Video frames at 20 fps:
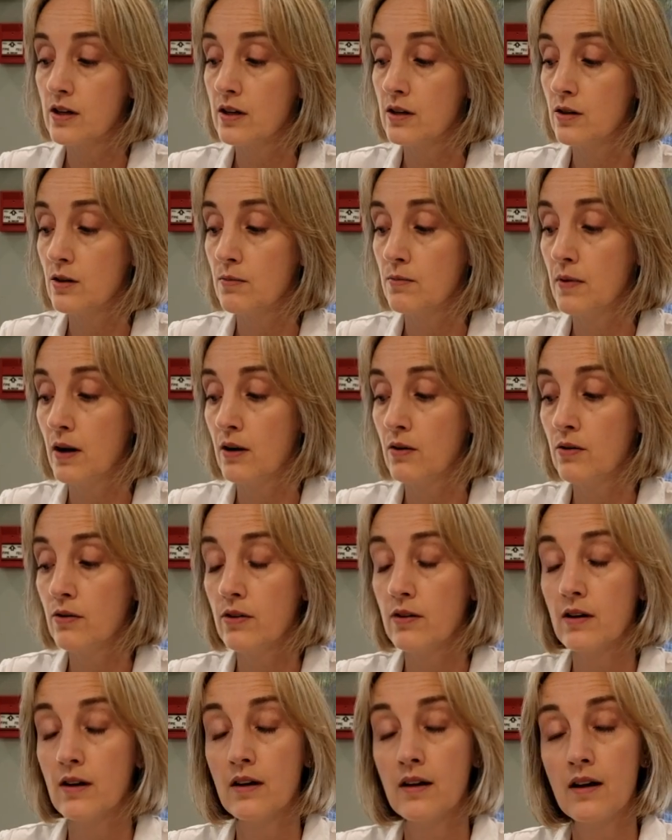in your
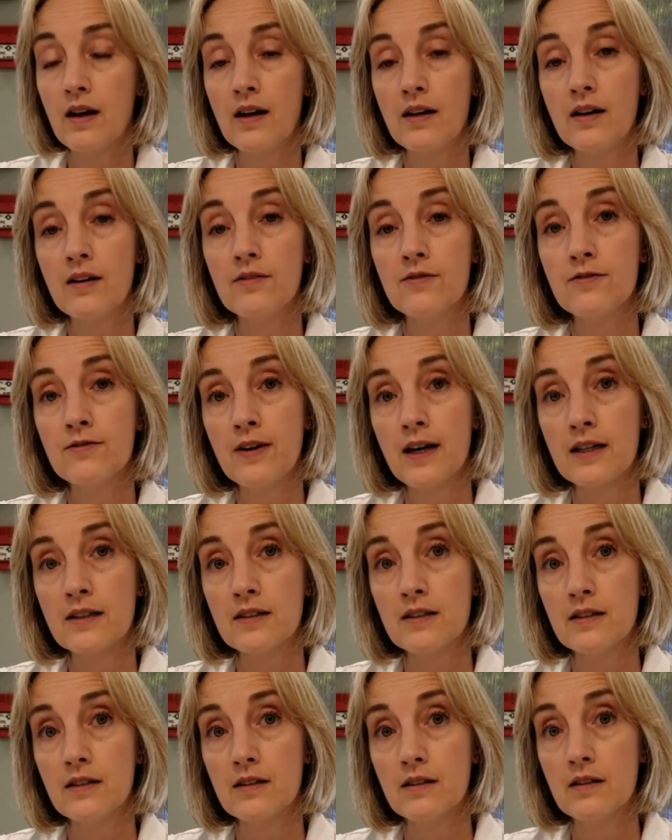mouth can get
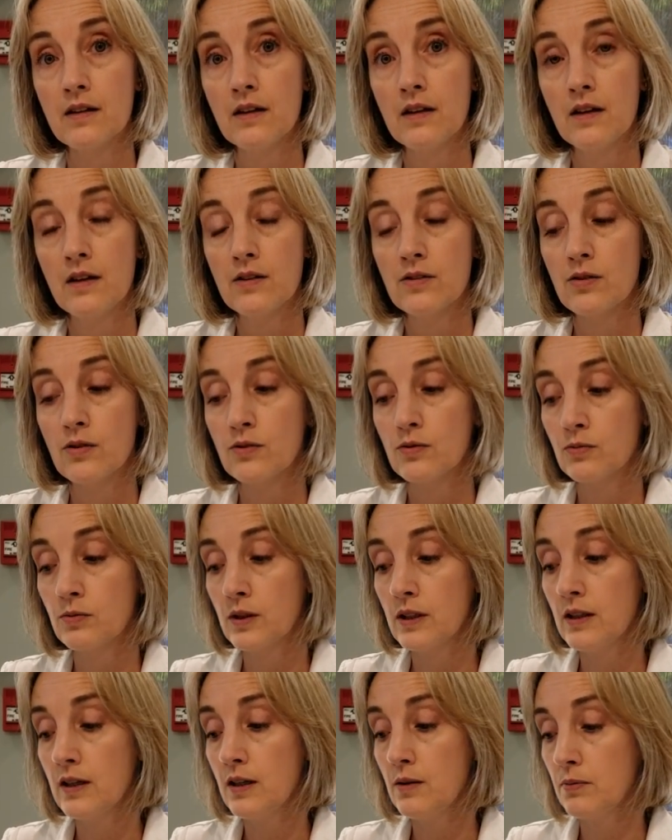infected. So it's
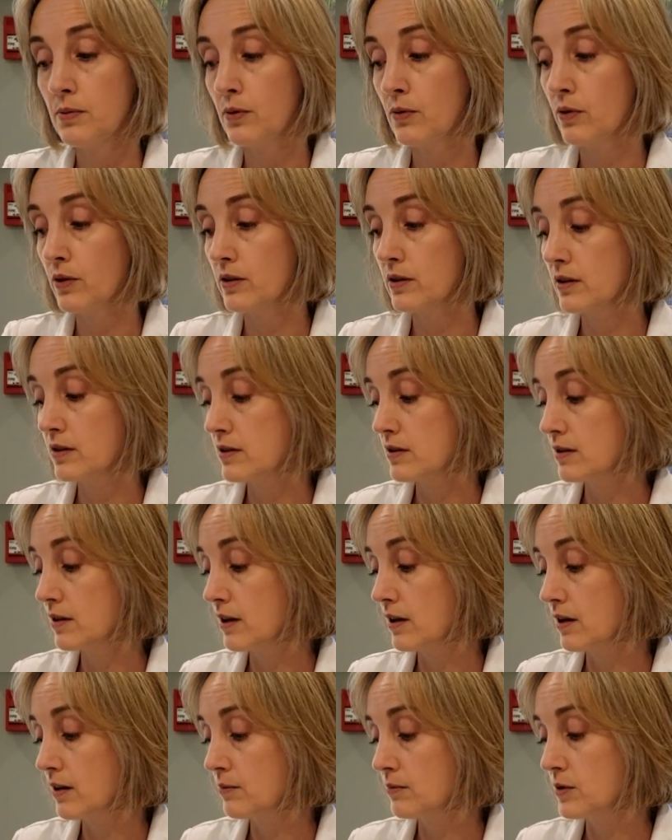really important
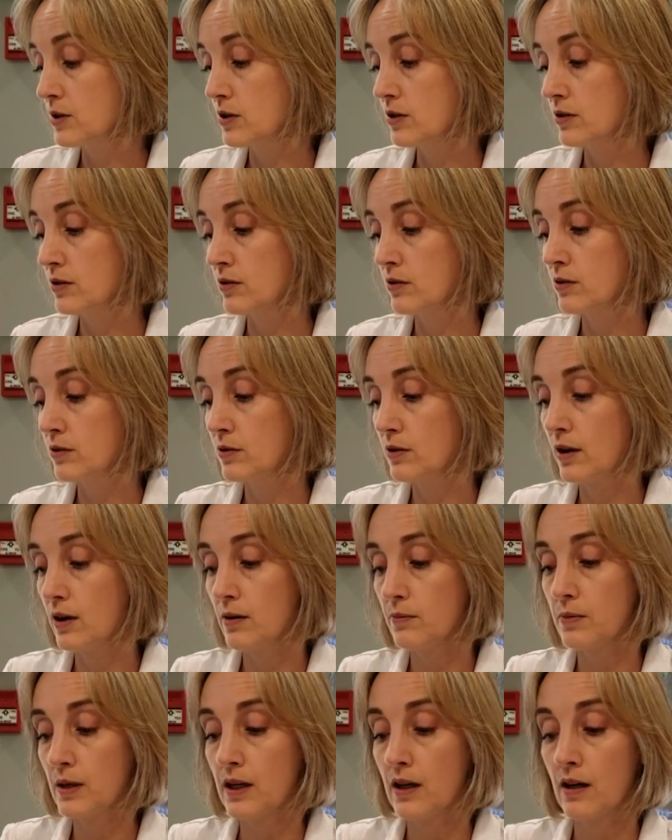to
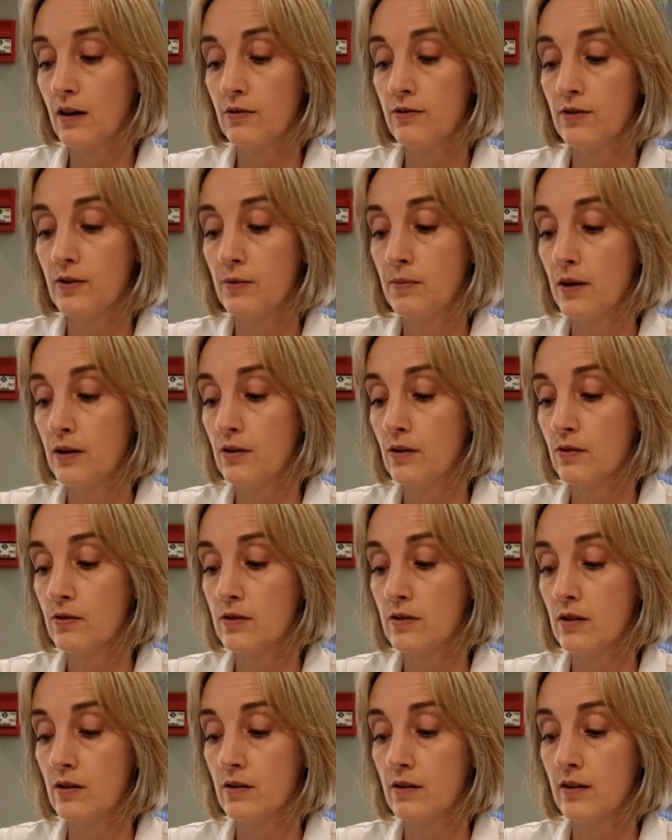be careful about
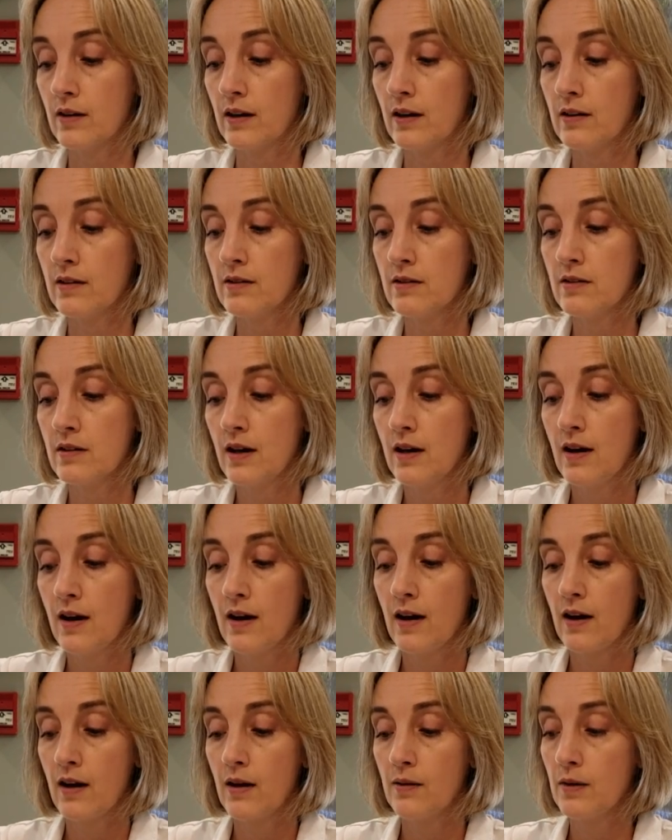those little things.
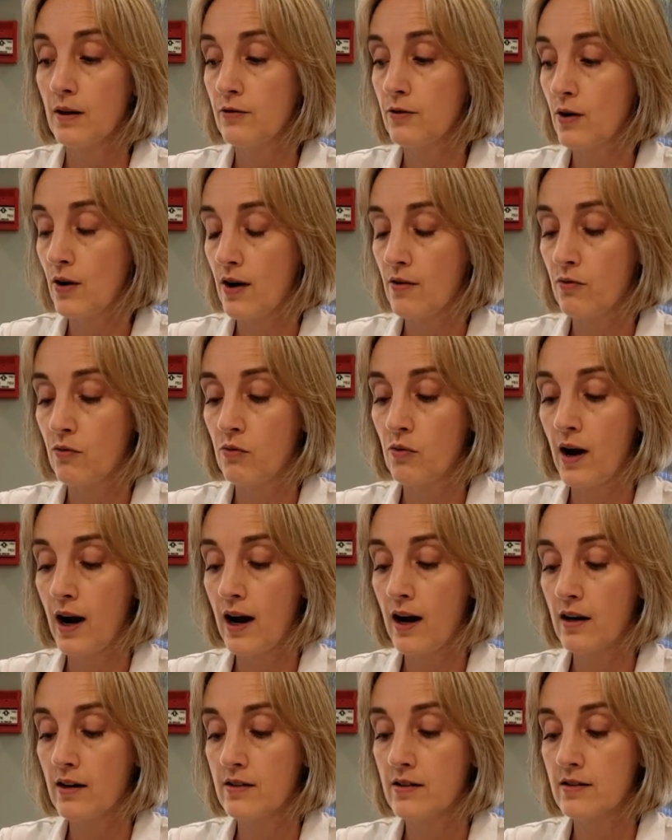If you have
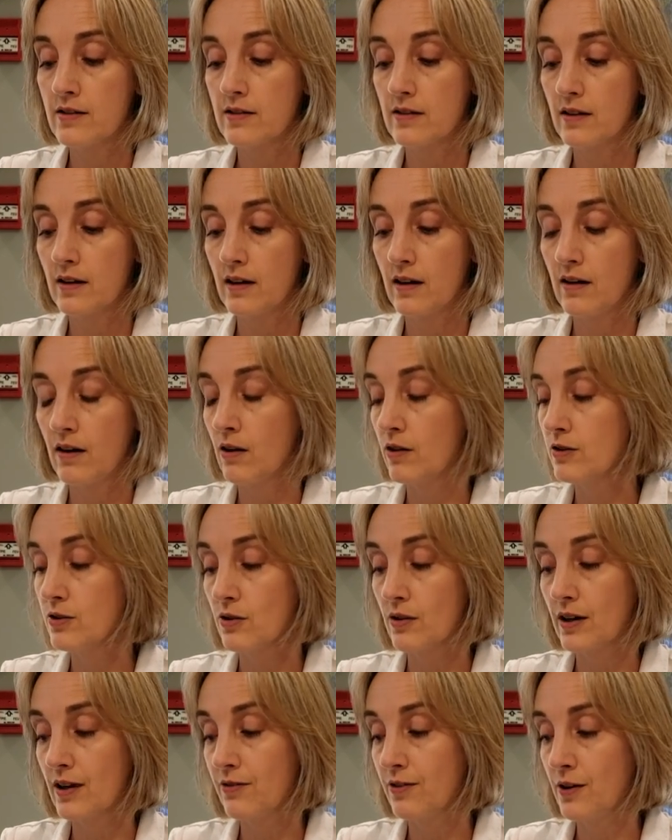
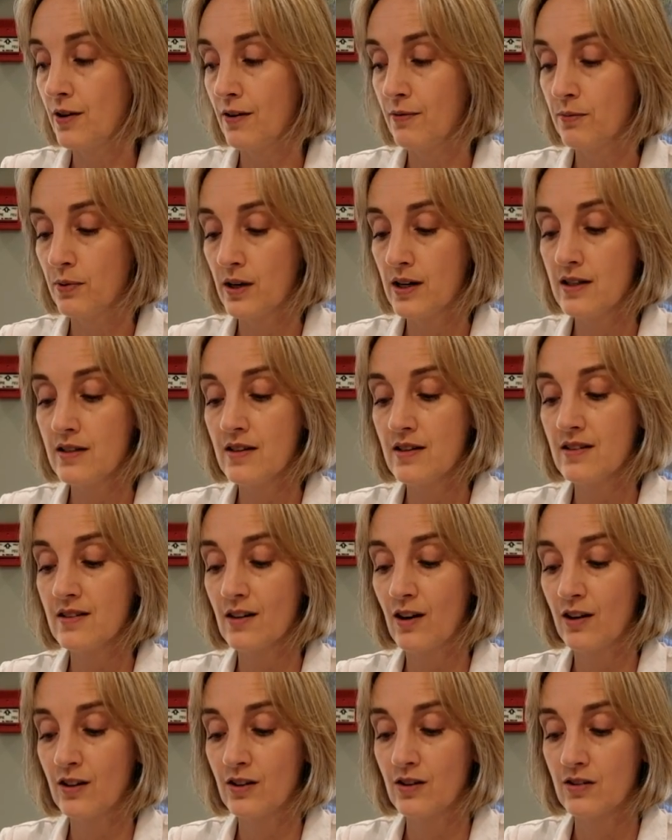if you have braces
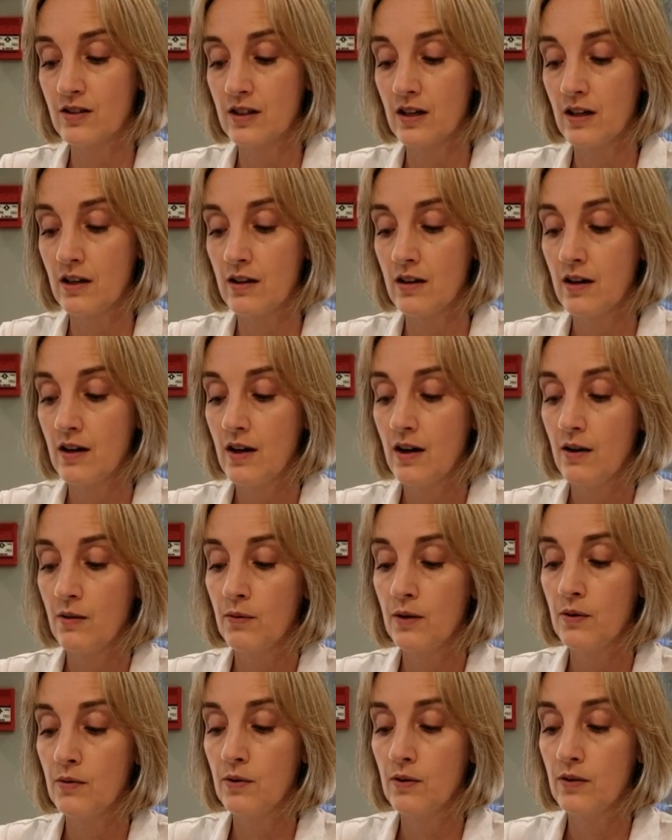on your teeth,
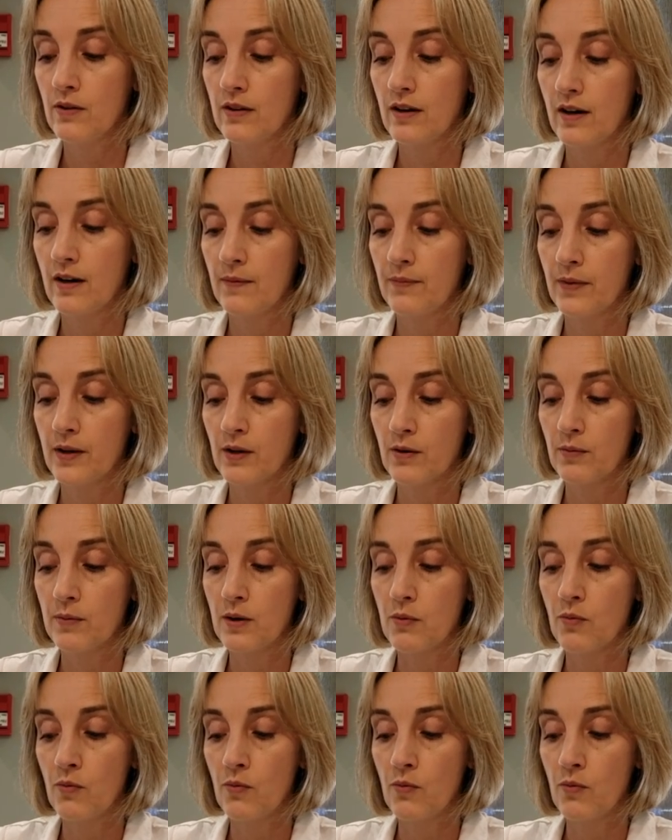there will be